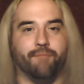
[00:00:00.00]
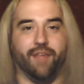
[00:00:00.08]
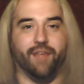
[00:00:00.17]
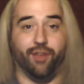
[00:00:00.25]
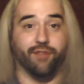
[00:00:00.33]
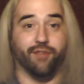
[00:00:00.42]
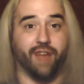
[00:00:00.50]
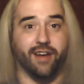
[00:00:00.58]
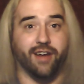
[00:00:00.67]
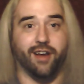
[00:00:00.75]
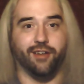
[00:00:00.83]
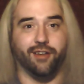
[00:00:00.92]
If you can find
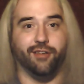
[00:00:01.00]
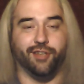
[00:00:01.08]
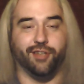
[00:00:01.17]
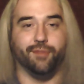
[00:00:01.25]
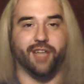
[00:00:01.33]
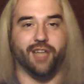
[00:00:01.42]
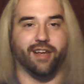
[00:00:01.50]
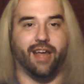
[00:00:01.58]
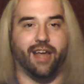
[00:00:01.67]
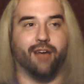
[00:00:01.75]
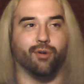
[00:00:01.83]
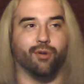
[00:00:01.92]
it on YouTube, check it
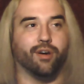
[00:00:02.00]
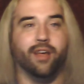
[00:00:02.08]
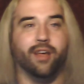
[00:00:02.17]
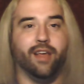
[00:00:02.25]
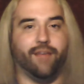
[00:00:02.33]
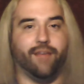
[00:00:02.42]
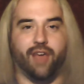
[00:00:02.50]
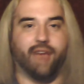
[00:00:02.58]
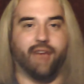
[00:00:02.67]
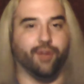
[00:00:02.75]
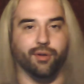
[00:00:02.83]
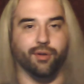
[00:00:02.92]
out, or if you
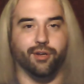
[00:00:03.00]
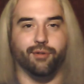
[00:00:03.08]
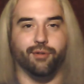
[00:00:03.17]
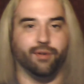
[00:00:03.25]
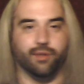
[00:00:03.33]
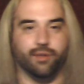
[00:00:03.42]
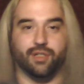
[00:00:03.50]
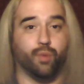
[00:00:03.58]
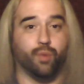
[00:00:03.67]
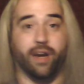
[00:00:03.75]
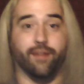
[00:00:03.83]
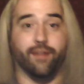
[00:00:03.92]
have Hulu, or just
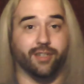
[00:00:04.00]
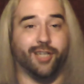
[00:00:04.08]
whatever,